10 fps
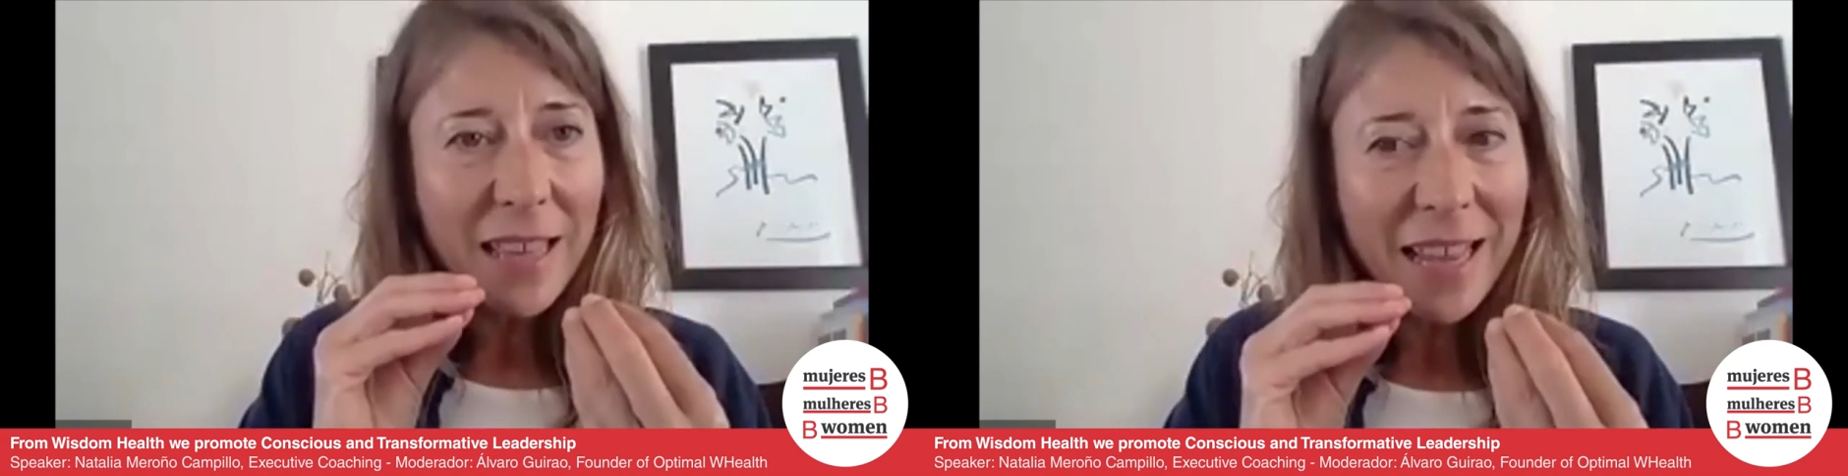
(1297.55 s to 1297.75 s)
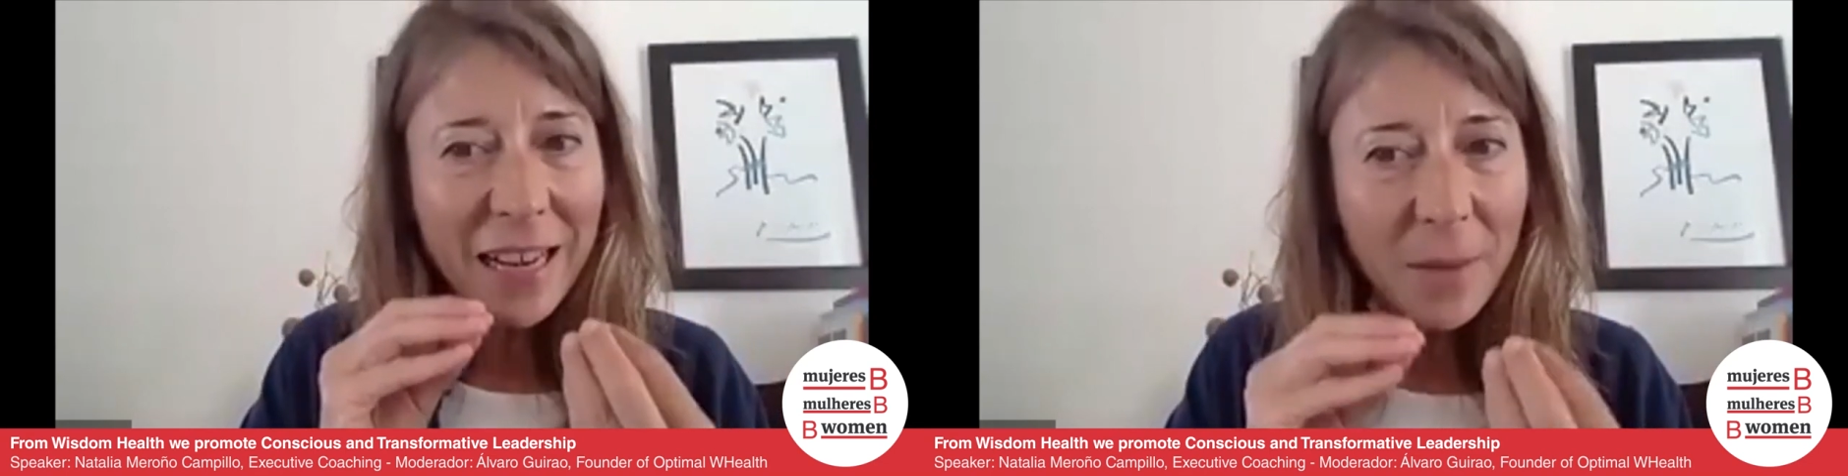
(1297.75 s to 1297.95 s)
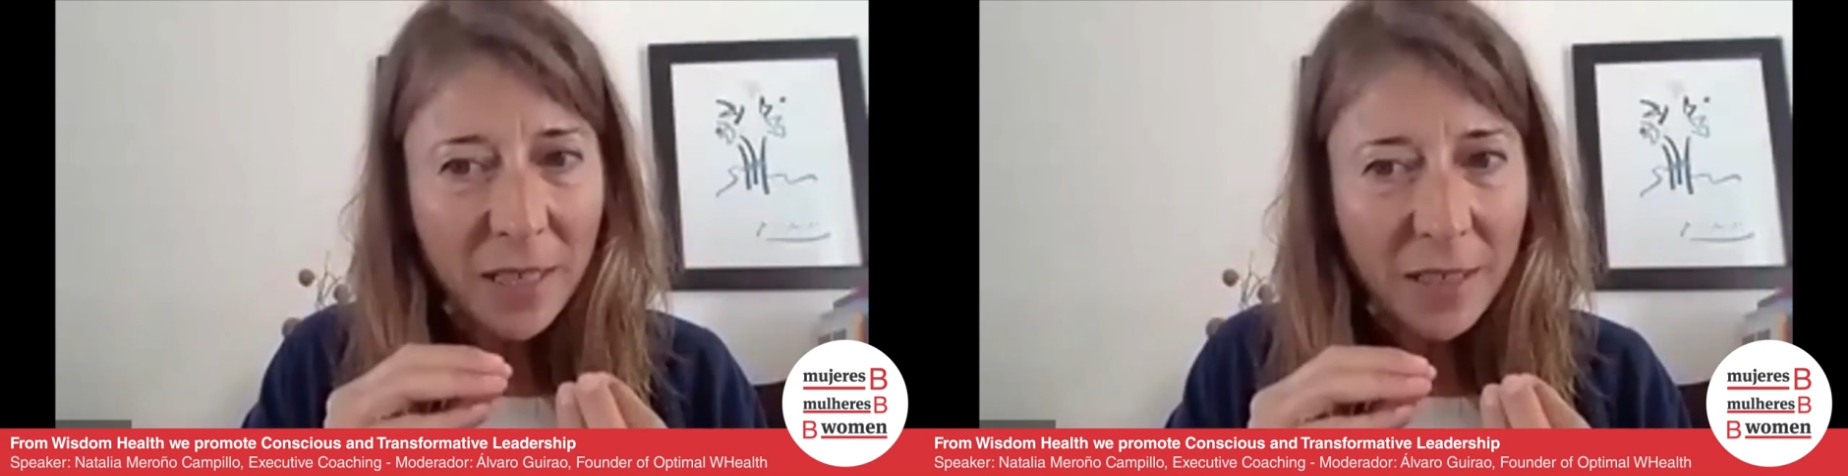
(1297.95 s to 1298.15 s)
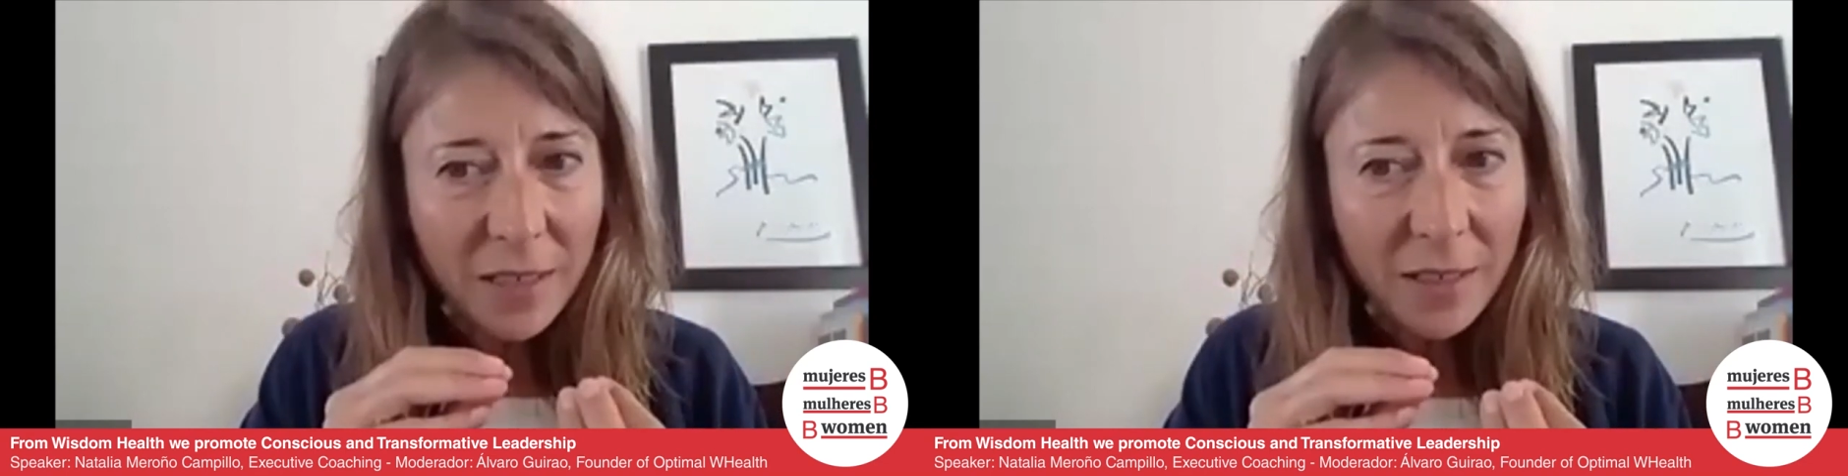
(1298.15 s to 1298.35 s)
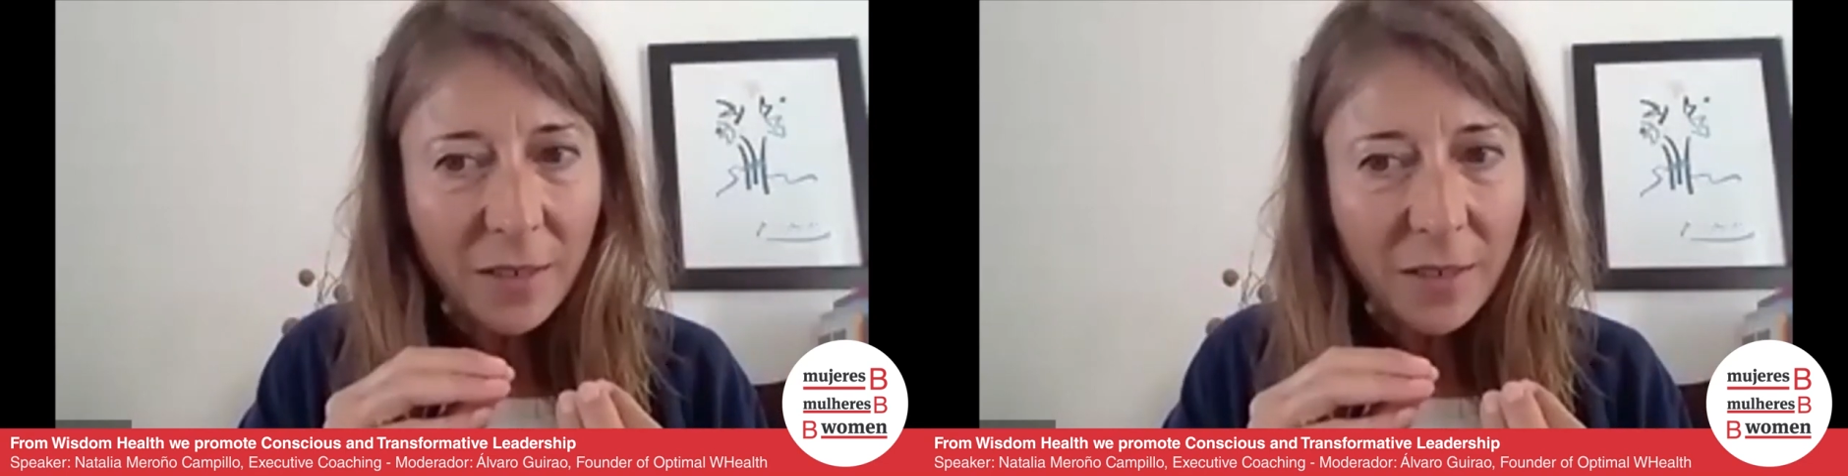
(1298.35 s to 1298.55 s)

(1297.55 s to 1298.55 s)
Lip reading: element